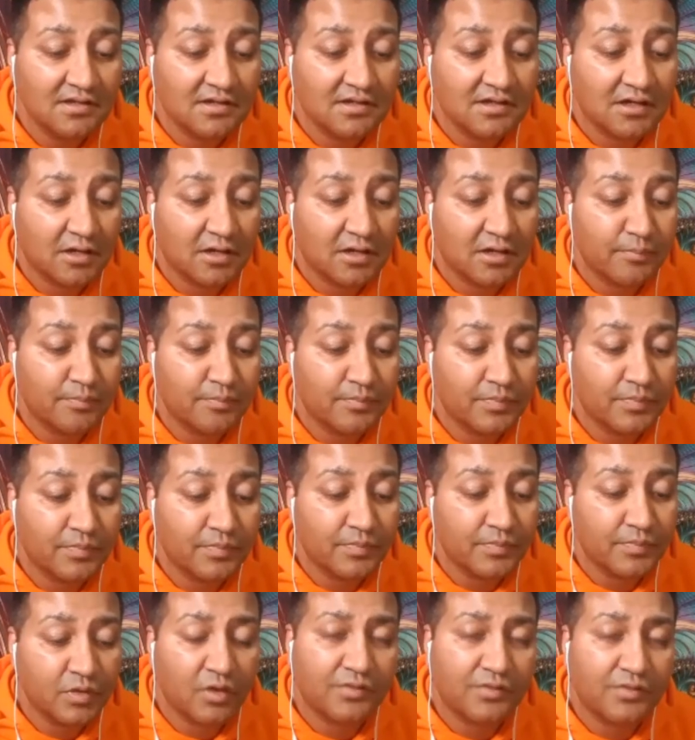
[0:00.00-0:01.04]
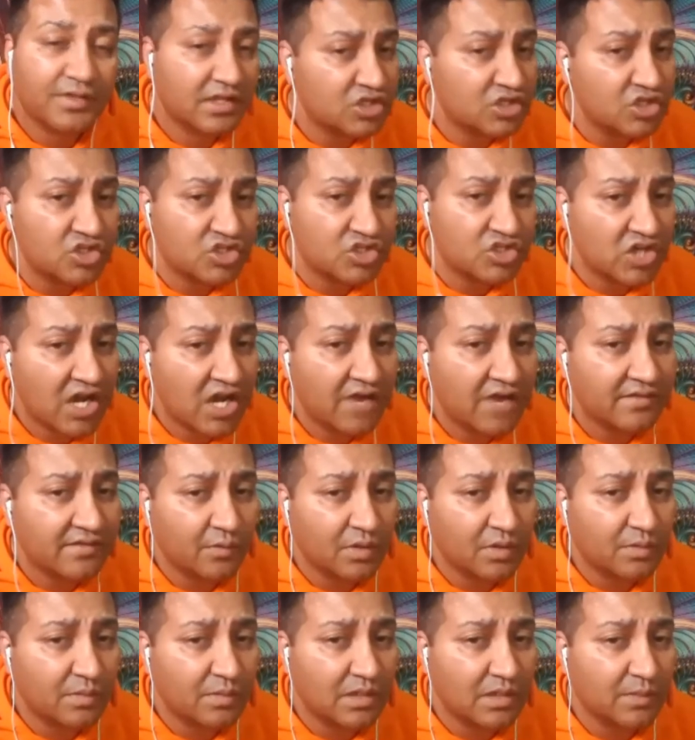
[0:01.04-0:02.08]
not that she's sharing that
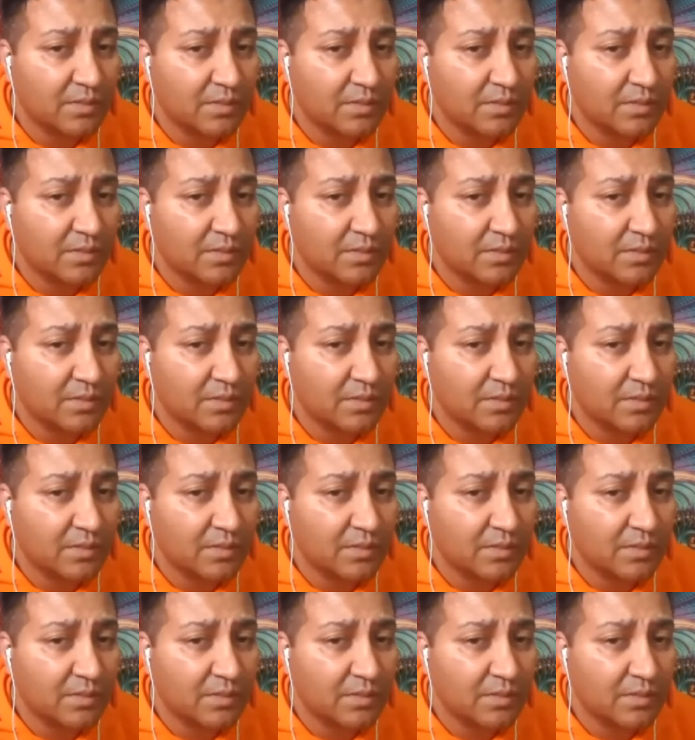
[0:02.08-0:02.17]
with me,